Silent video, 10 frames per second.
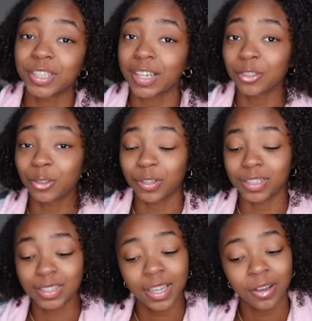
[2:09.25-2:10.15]
And as you can
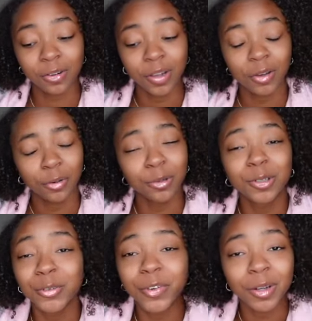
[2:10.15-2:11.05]
tell,
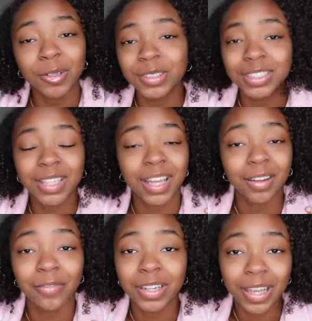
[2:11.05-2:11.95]
Google Photos is not
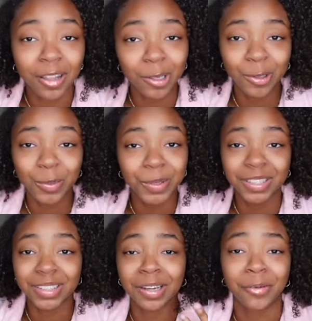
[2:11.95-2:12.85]
even downloaded
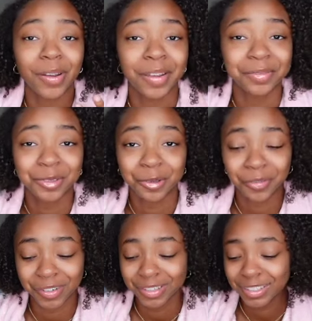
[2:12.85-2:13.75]
because I don't have
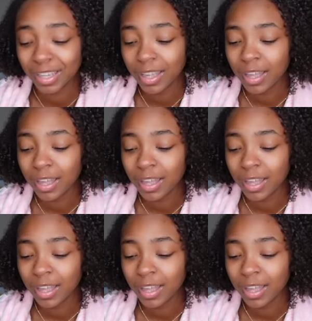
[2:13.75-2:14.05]
storage.